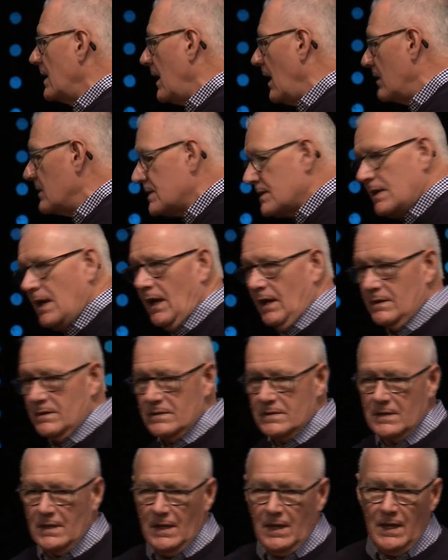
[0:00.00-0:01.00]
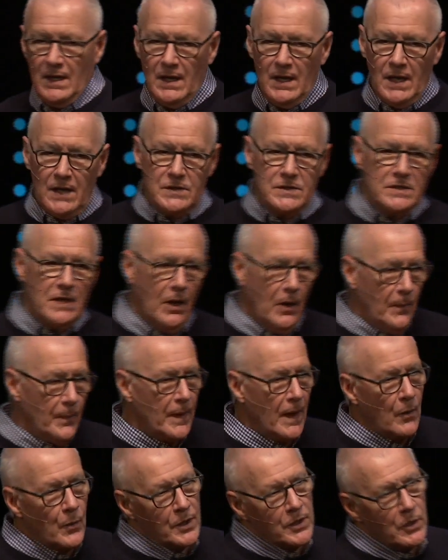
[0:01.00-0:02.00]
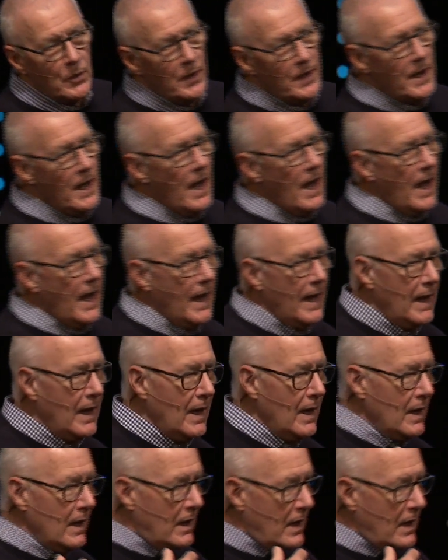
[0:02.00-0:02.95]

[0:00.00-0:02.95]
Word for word: and in our sins. And so, when you and I